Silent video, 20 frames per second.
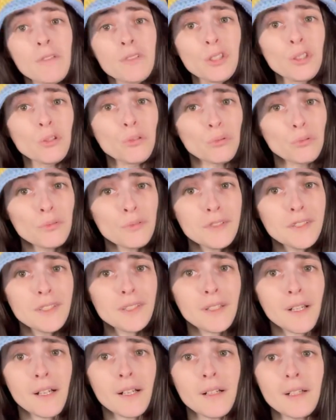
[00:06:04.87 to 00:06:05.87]
cute.
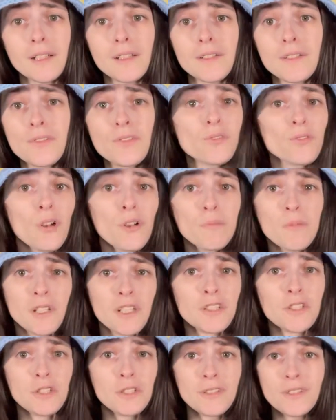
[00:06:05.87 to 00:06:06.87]
You saw
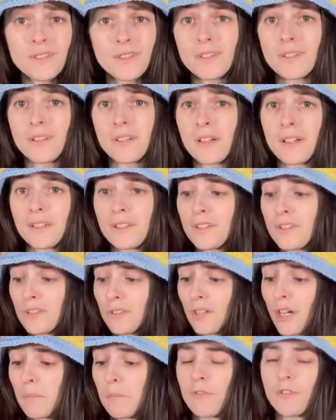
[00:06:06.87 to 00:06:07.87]
pictures on
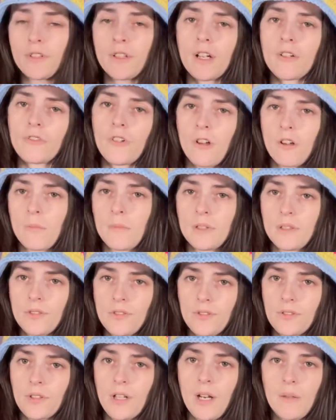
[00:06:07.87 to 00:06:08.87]
Instagram. If you're not following me on
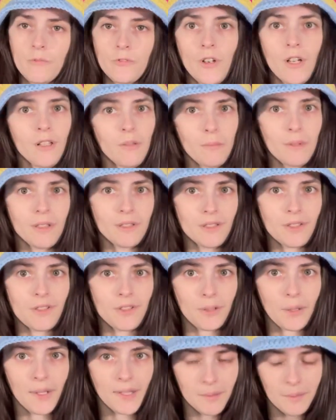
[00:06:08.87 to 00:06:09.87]
Instagram, follow me on
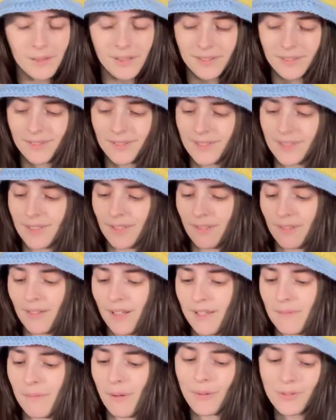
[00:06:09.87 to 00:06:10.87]
Instagram. So
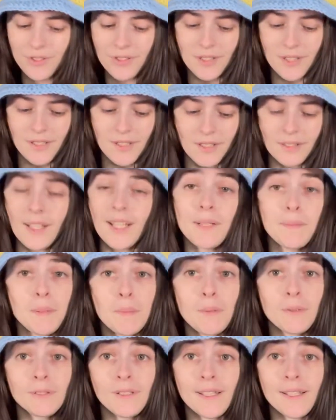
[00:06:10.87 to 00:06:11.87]
I posted it. A lot of
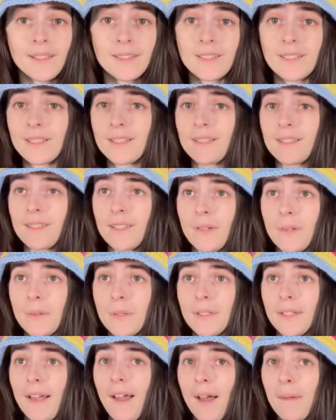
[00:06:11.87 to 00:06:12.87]
people liked it. They were
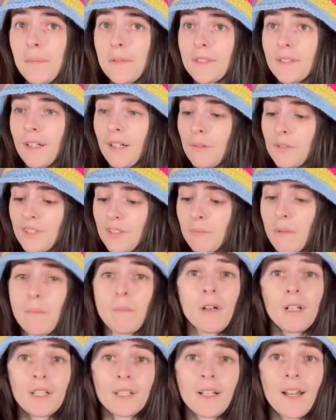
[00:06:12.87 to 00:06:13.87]
really happy that I was in my
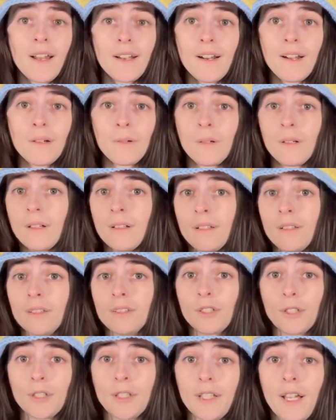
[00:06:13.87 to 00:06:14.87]
bucket hat era,
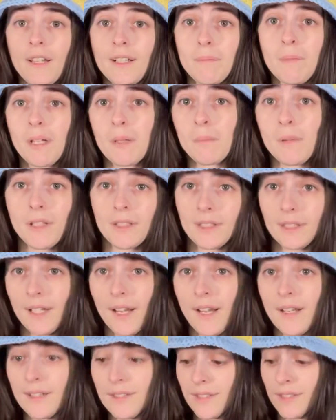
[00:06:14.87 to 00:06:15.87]
learning how to make bucket
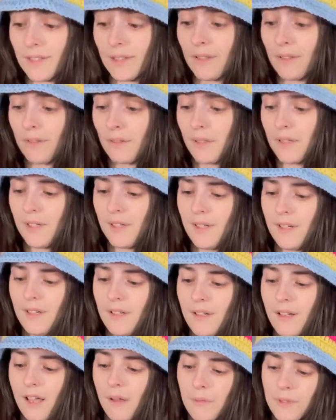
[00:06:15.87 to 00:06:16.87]
hats. So
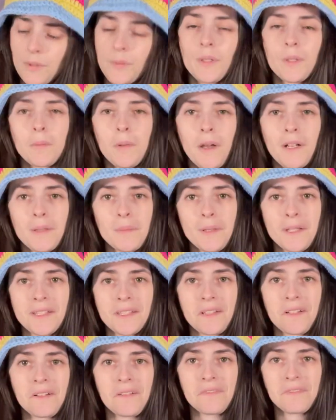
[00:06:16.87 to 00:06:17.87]
I was really proud of
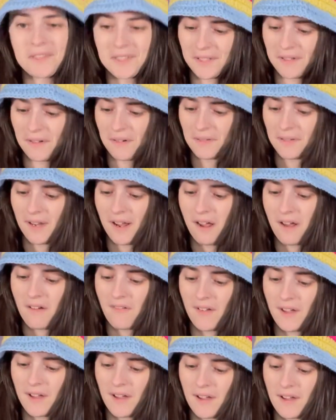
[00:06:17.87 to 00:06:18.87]
myself. So now
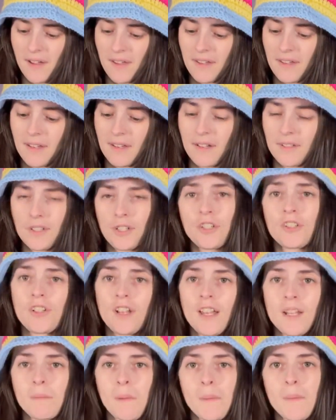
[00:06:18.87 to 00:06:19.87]
that I
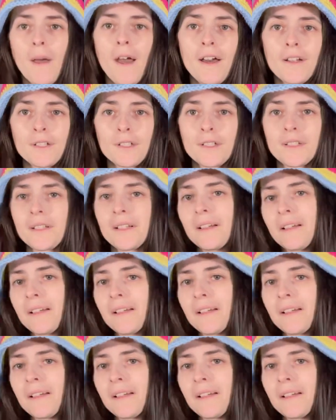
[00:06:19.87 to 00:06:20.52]
understand my pattern,